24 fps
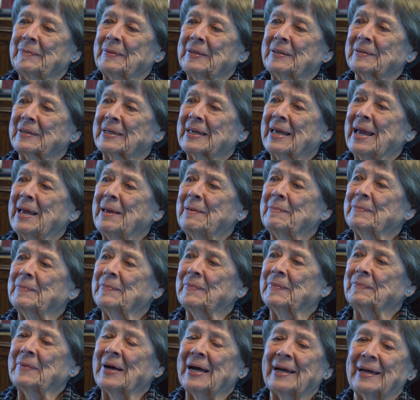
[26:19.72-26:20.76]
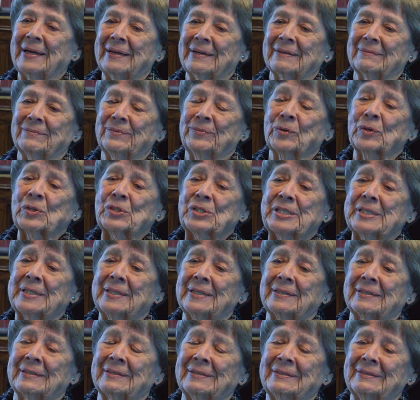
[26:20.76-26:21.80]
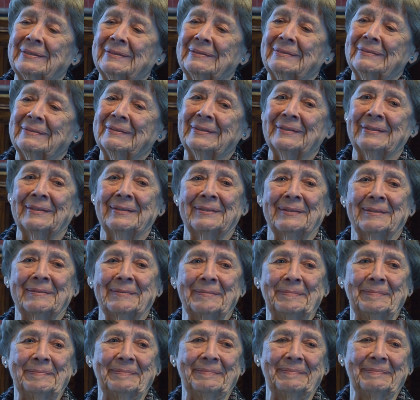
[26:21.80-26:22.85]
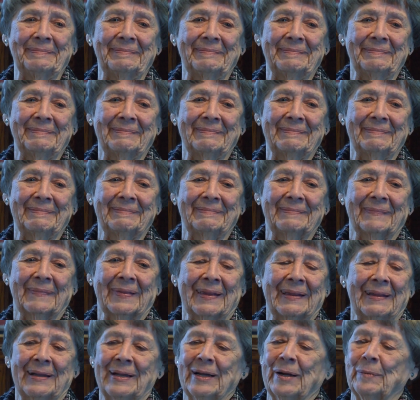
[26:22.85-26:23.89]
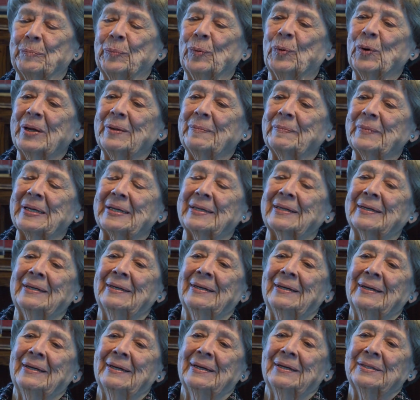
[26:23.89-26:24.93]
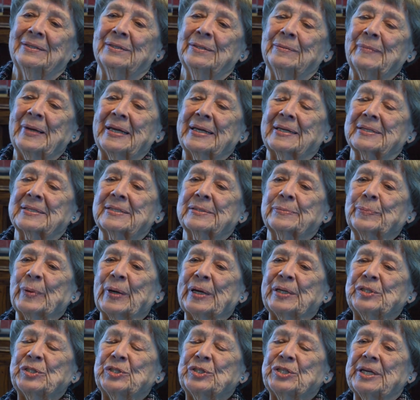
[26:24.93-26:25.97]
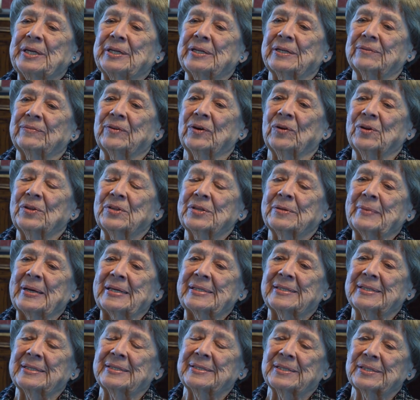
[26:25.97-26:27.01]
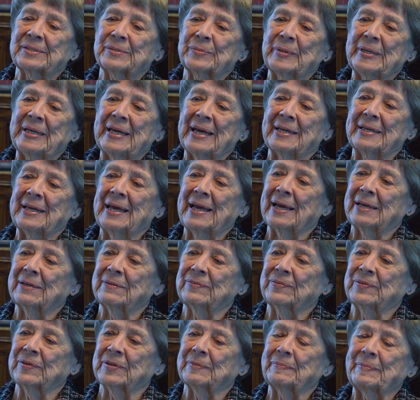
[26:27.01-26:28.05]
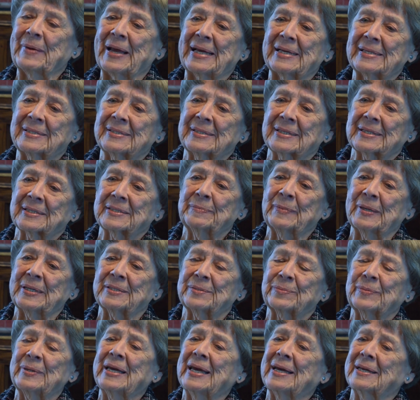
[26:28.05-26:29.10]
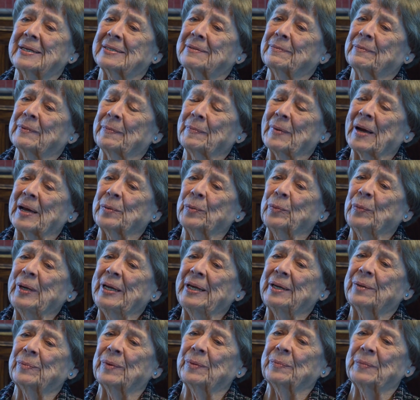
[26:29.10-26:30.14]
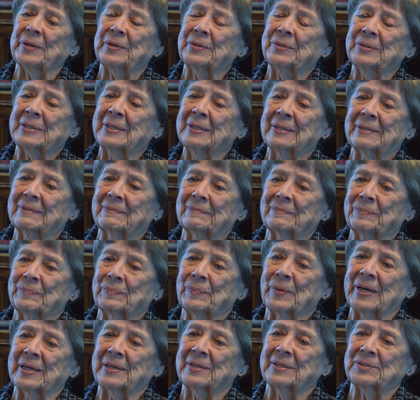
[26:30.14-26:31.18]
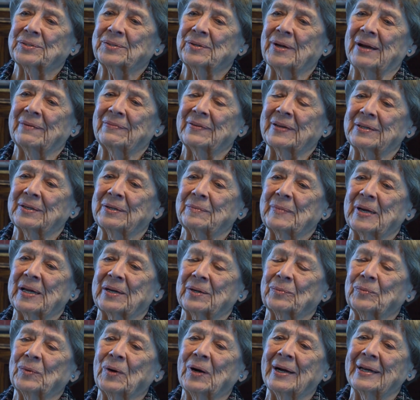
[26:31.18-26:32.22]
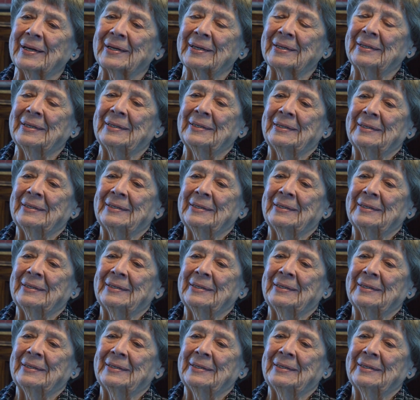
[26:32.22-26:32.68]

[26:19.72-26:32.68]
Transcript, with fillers: But it came my fortunate uh, appointment to make a spreadsheet of all the messages we had had for the past six months. We had a, about a week when we couldn't break the traffic no matter what.